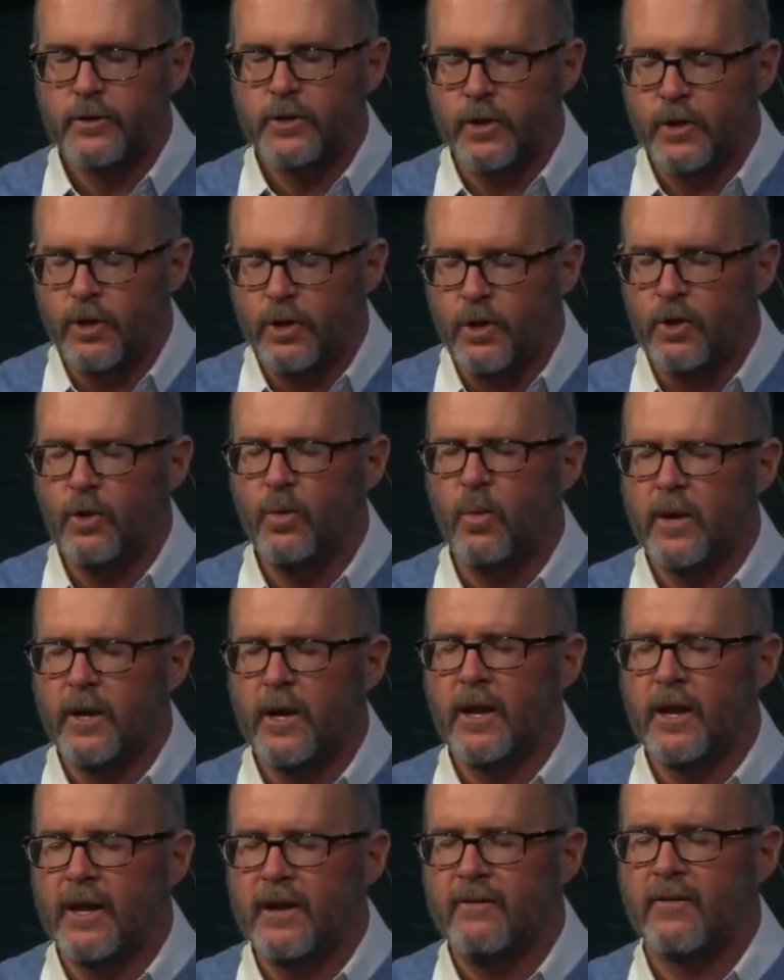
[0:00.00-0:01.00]
Do you want
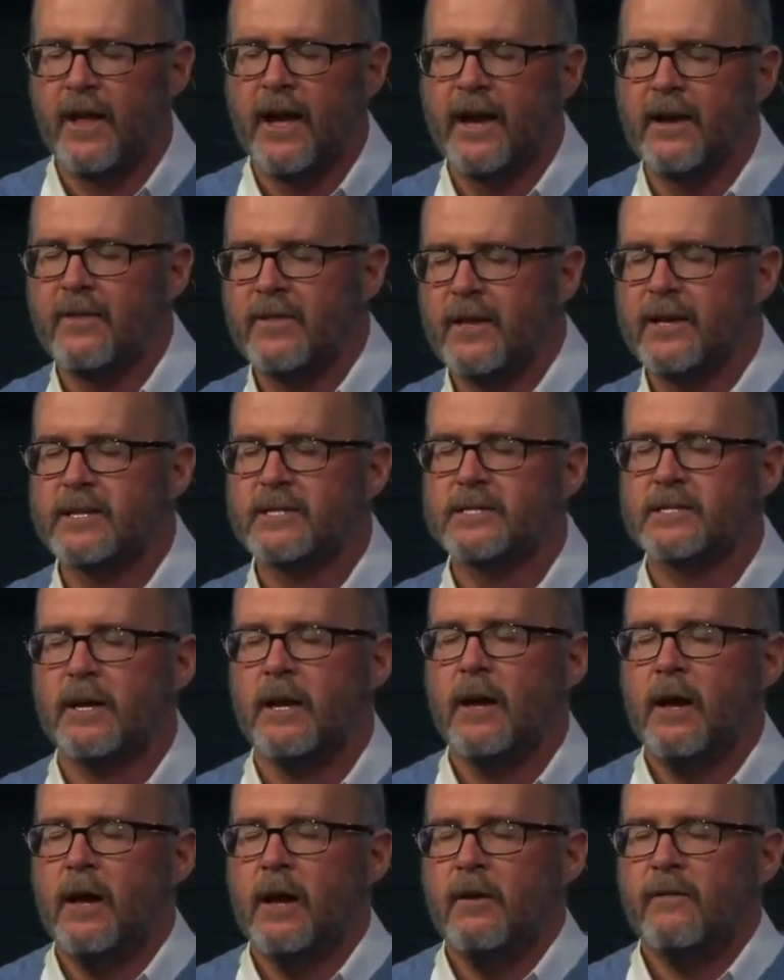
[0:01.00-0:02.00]
to live like this
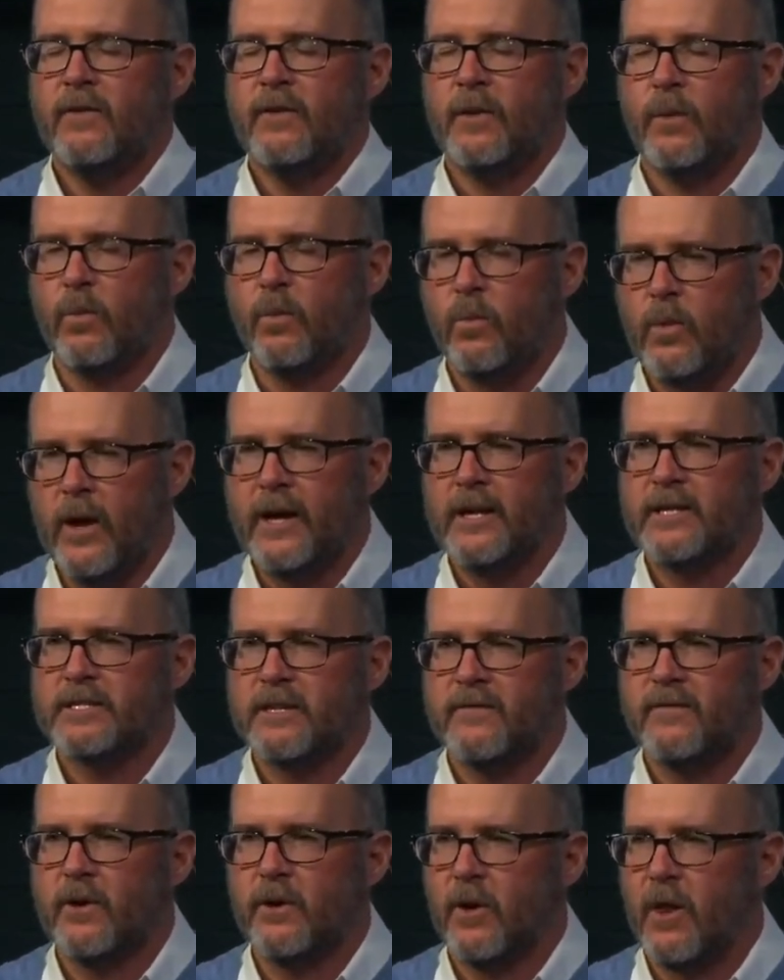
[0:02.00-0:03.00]
for the
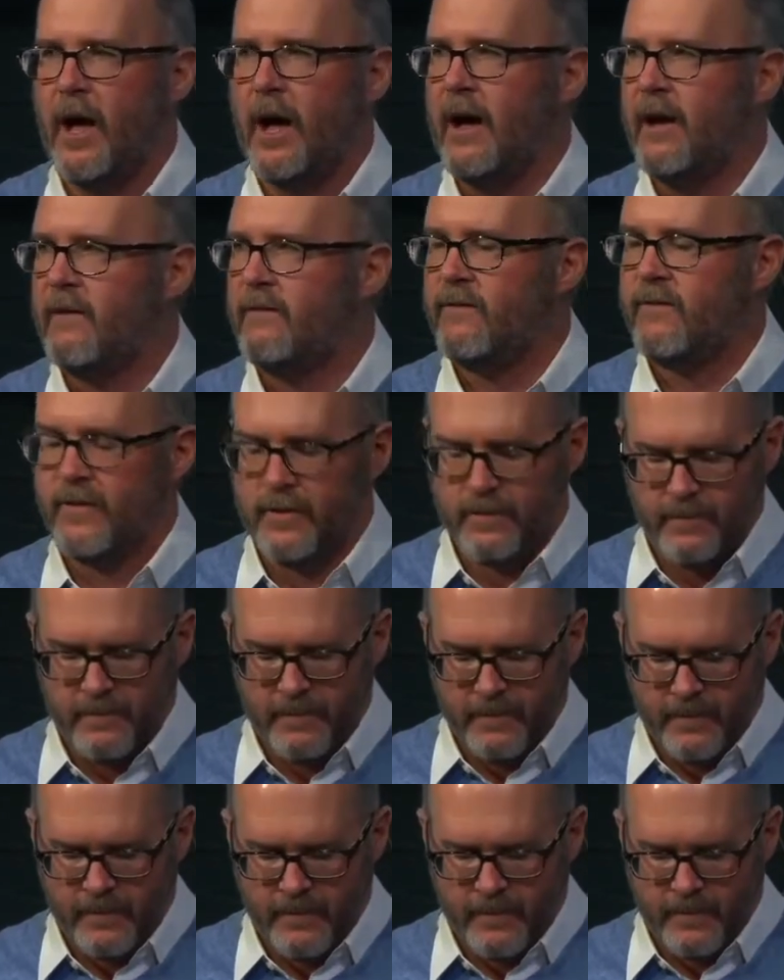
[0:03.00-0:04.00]
rest of your life?
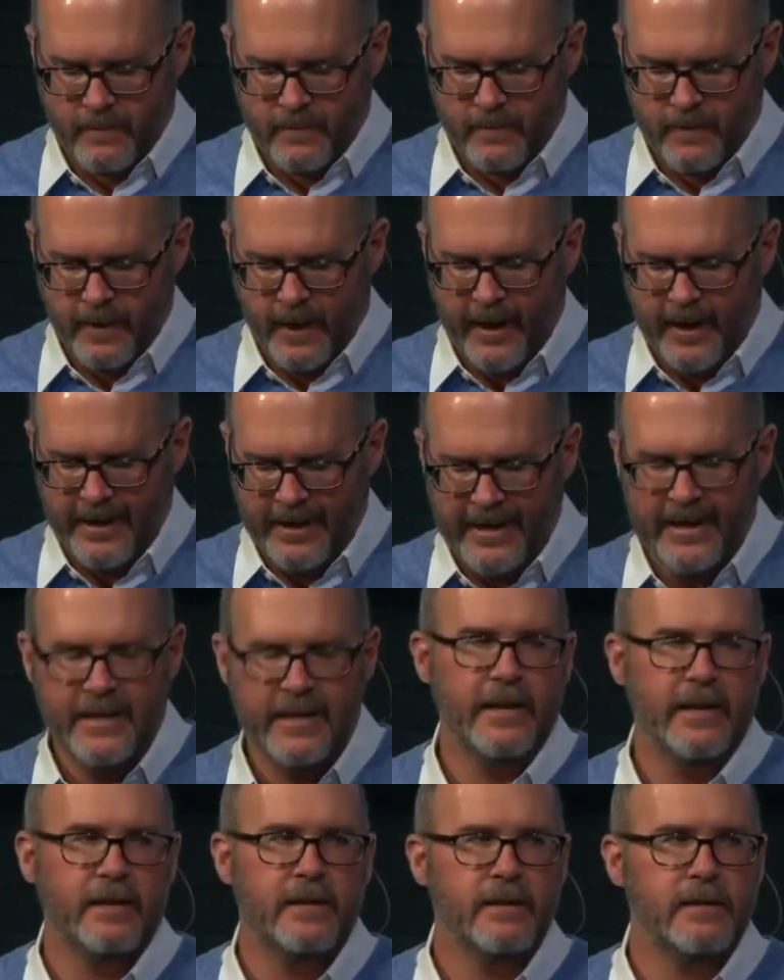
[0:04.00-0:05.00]
And he
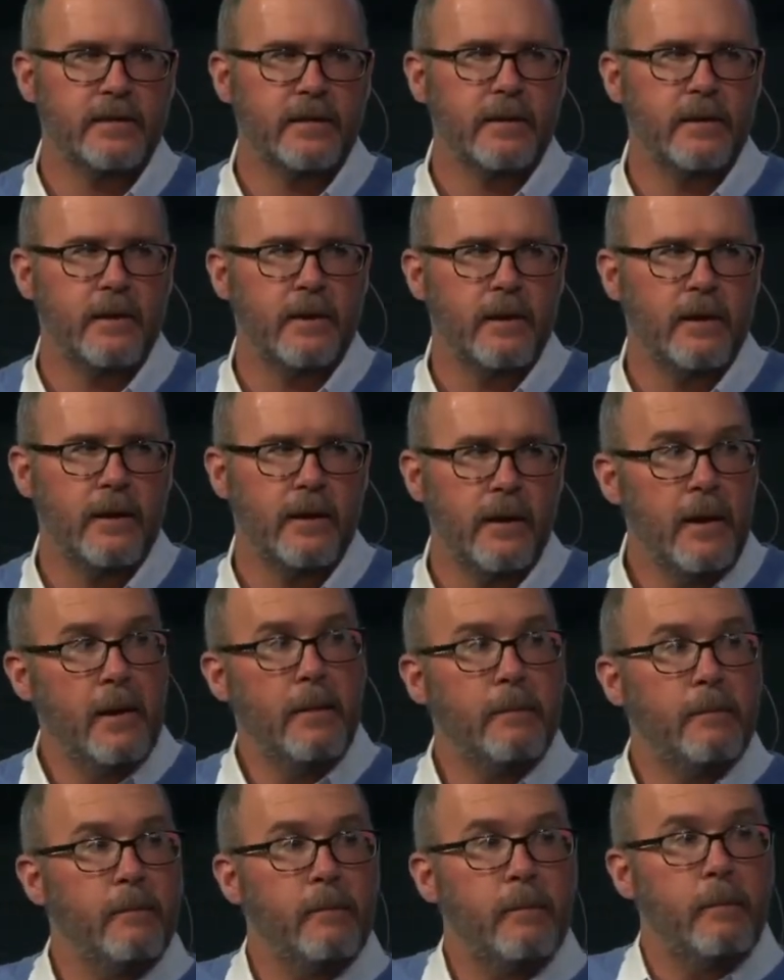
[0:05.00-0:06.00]
didn't.
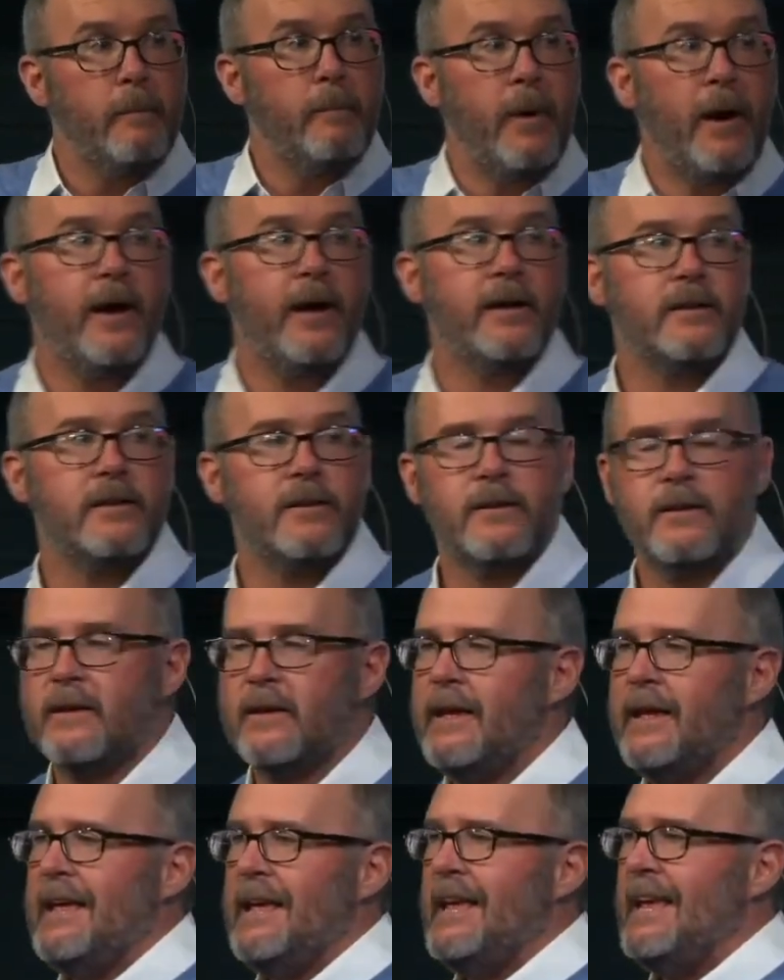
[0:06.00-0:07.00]
But
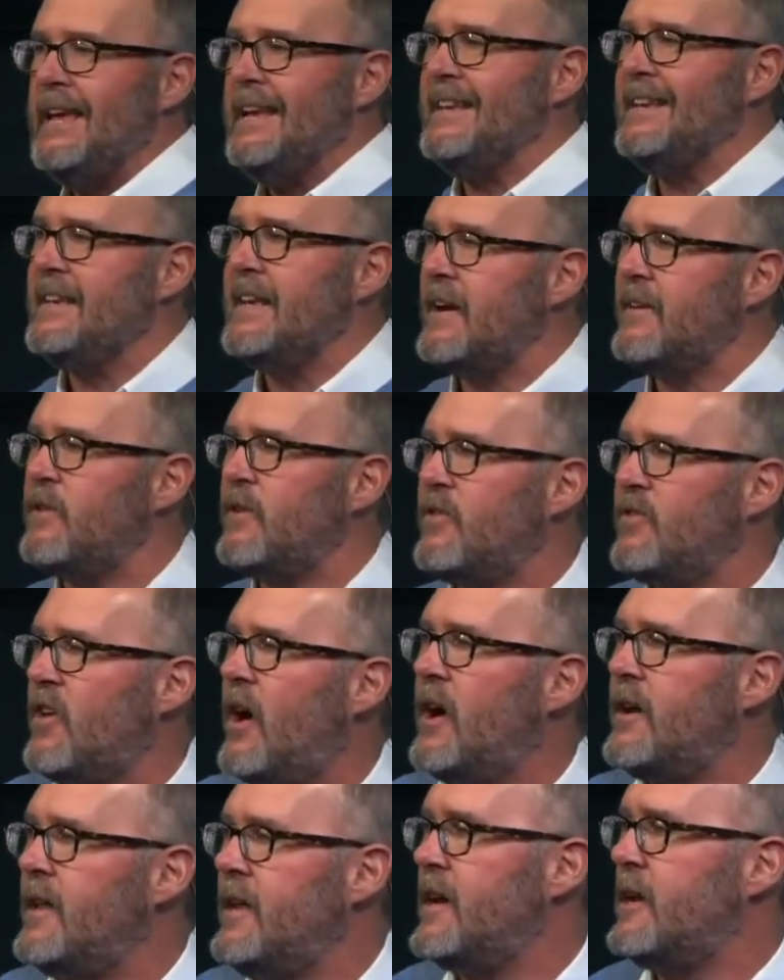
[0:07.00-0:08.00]
he never
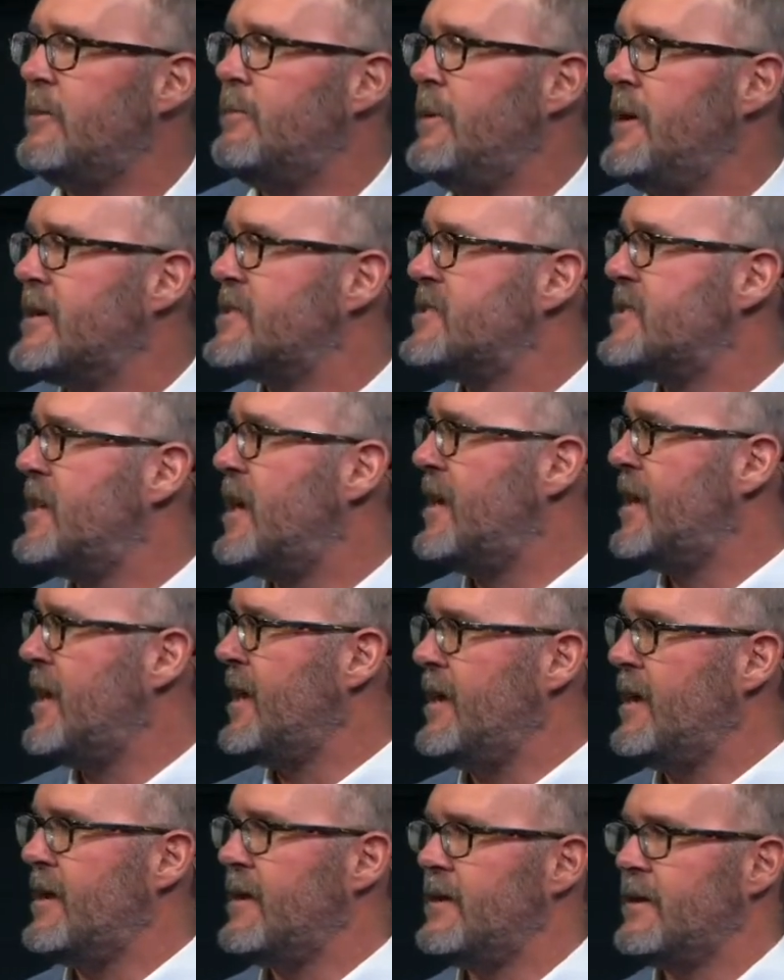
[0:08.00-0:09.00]
thought he could be a son
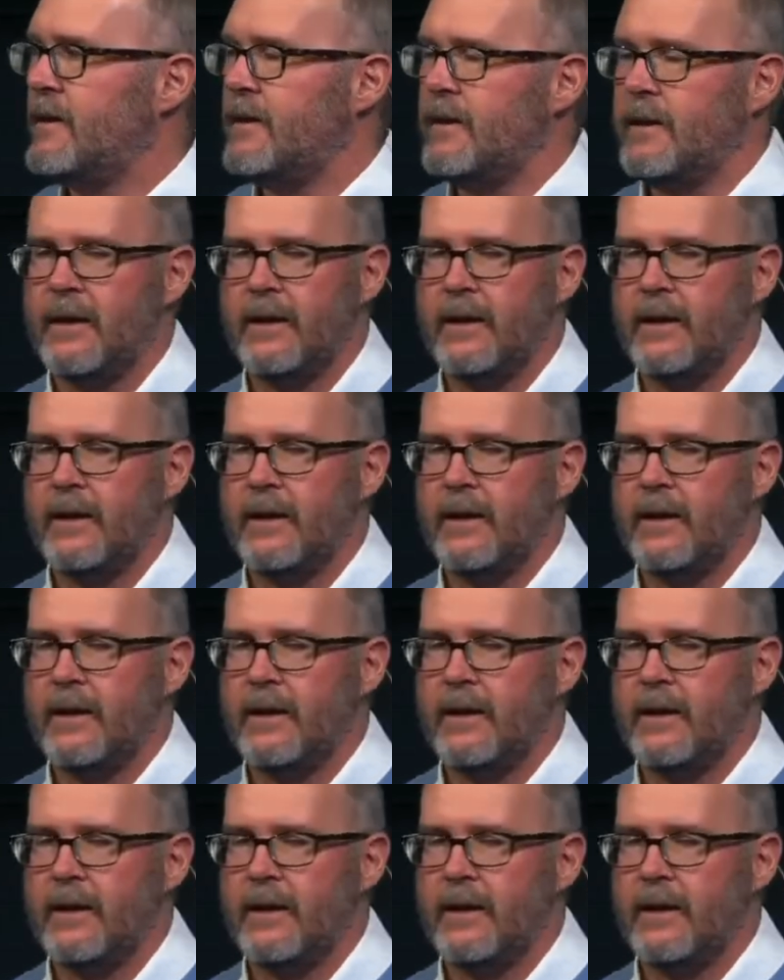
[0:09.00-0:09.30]
again.